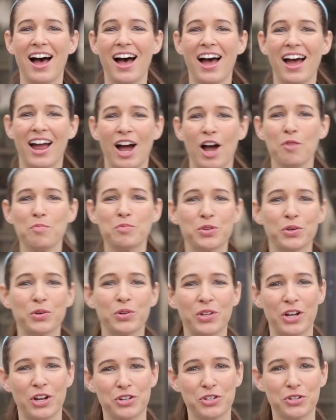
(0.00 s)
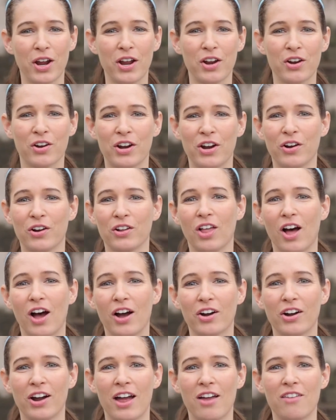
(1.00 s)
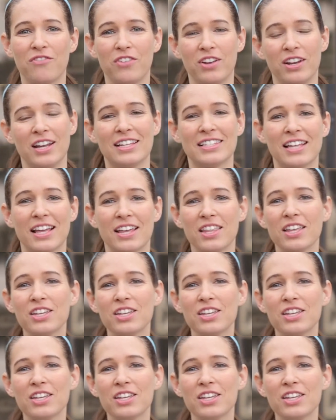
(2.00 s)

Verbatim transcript: Hi, I'm Julie, a trainer here at Loggerhead Fitness,